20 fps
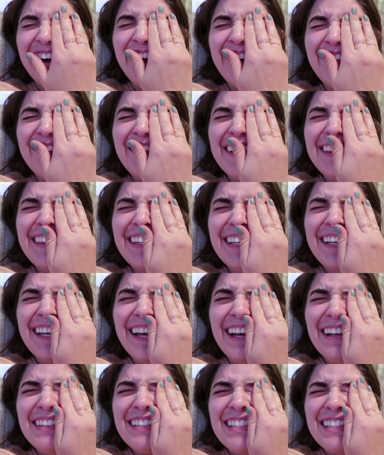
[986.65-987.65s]
I want the
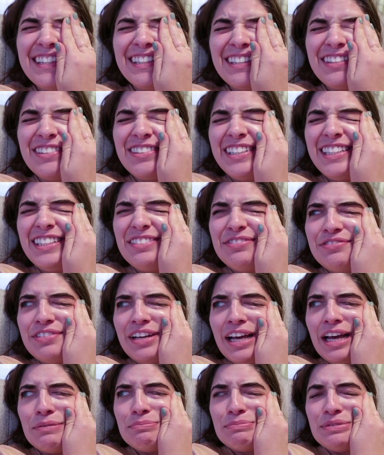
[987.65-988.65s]
couch in the green
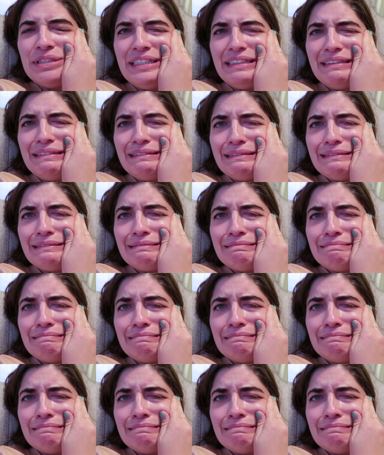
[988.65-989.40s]
fabric.